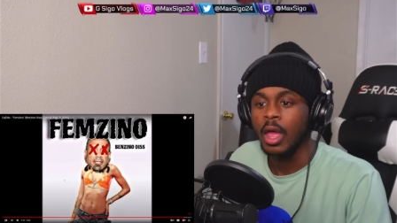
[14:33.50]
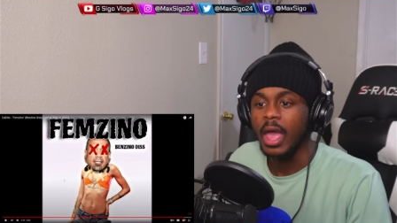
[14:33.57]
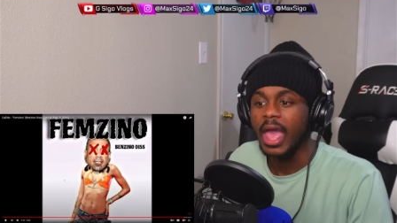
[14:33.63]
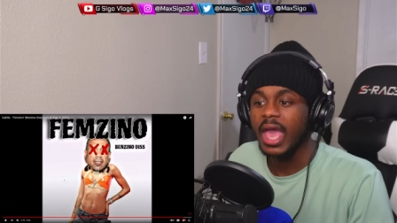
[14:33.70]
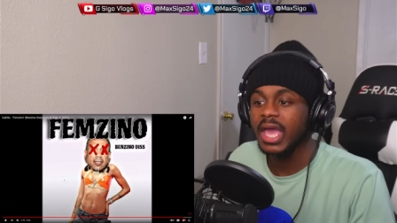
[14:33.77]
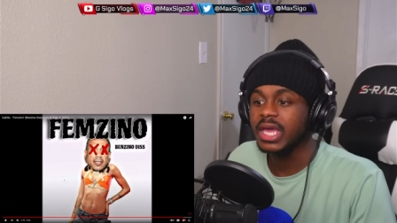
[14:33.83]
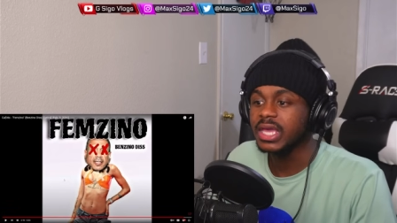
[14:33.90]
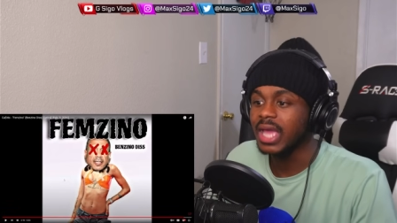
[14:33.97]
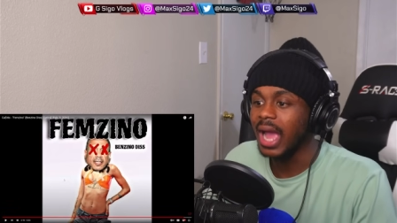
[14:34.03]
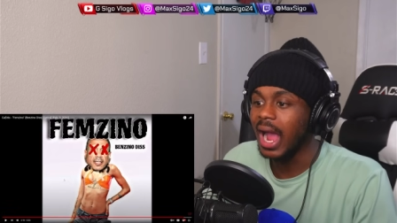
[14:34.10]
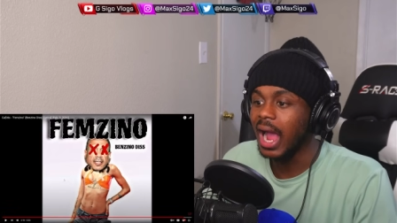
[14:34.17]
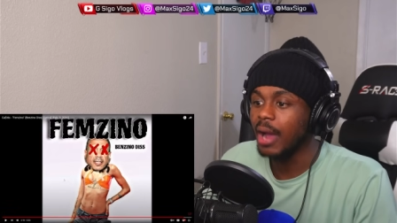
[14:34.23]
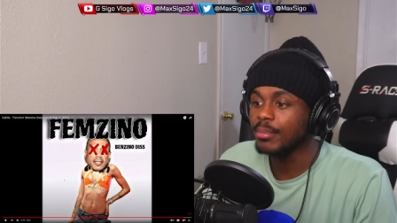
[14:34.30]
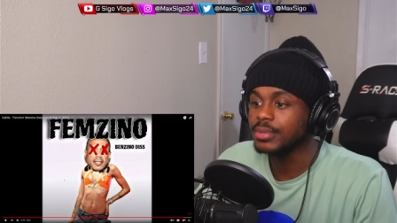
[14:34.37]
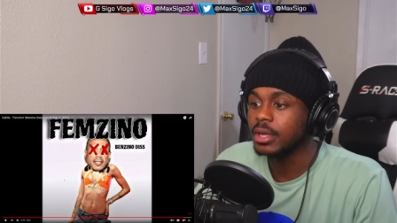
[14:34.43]
Hey,
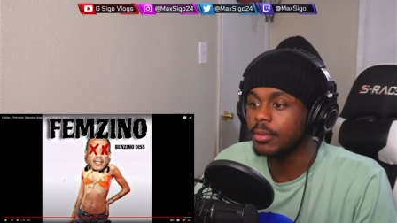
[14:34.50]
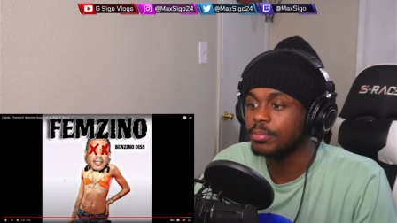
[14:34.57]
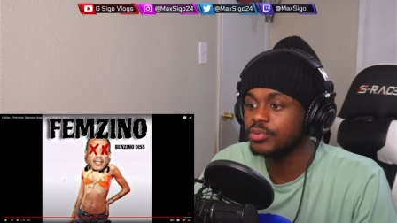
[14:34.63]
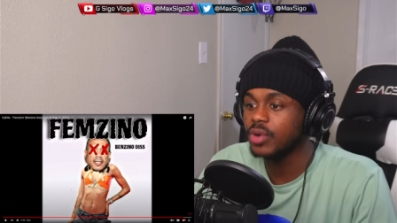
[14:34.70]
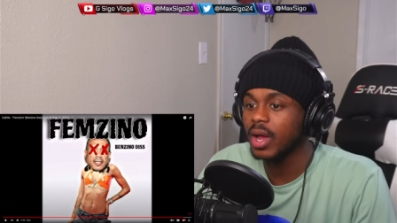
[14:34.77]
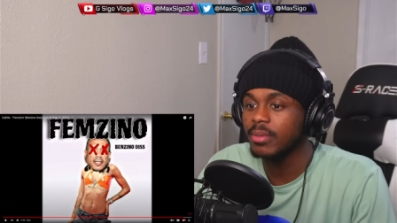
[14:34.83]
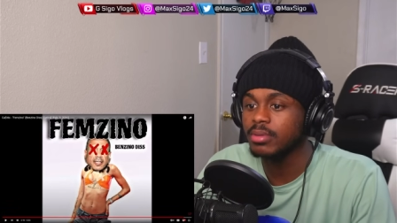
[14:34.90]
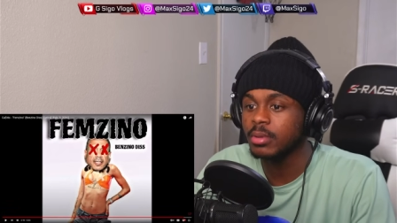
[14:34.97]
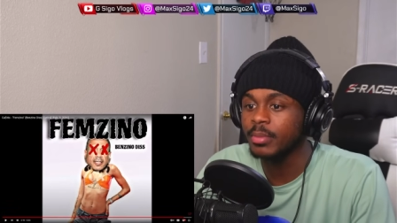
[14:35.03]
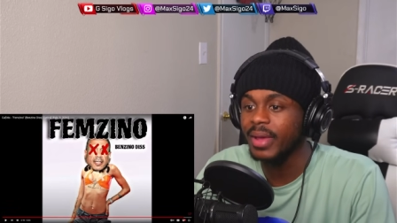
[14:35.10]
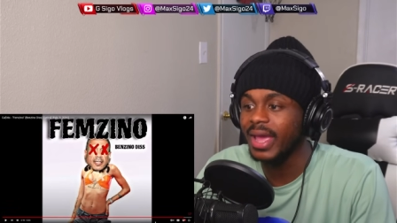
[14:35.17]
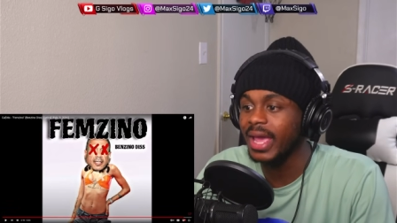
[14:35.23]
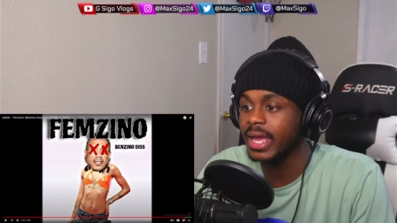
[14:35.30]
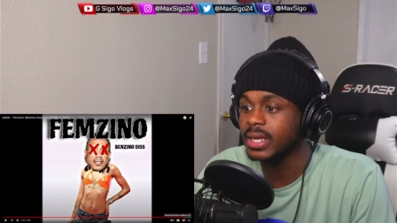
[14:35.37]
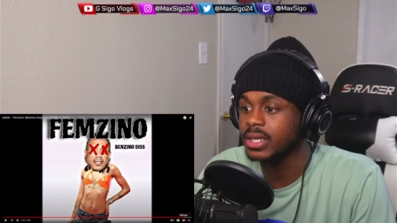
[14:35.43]
I'm the problem
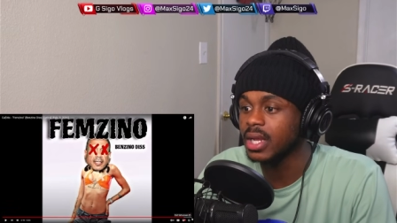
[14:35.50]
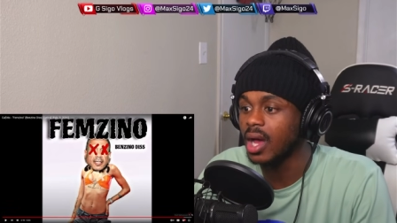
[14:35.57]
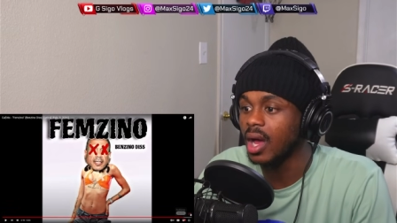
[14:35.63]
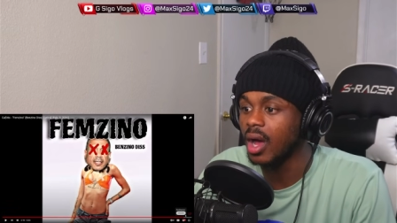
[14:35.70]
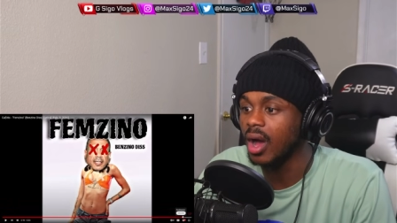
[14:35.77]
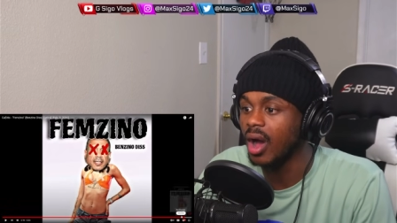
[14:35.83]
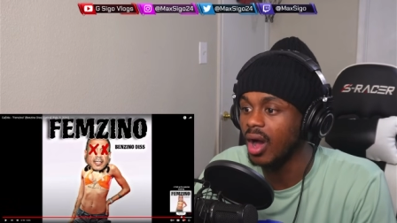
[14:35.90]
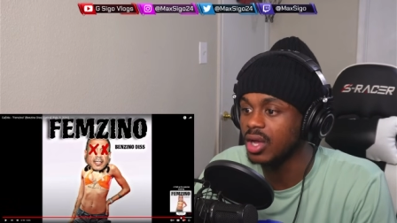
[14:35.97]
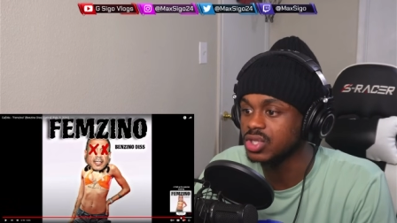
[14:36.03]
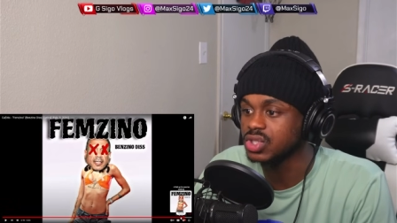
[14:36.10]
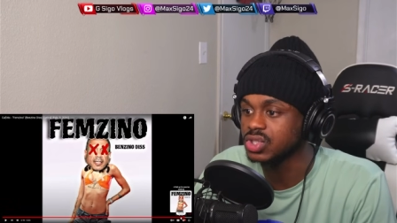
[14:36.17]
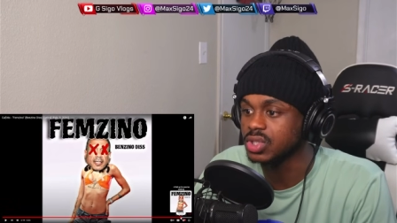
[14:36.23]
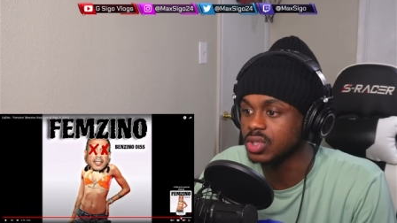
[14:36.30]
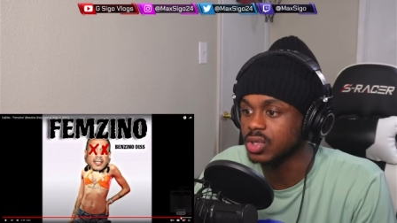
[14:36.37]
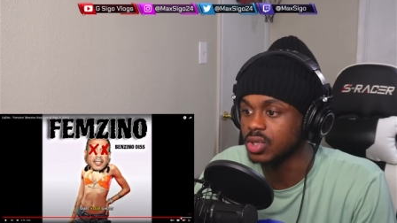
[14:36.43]
and the
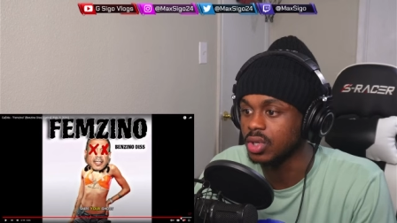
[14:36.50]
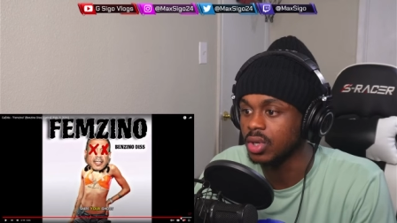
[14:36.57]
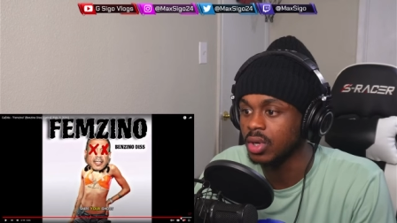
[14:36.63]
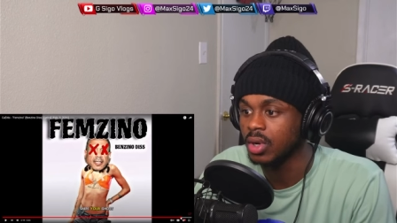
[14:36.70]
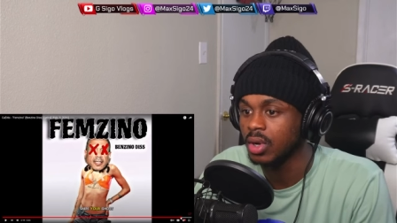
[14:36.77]
hustler.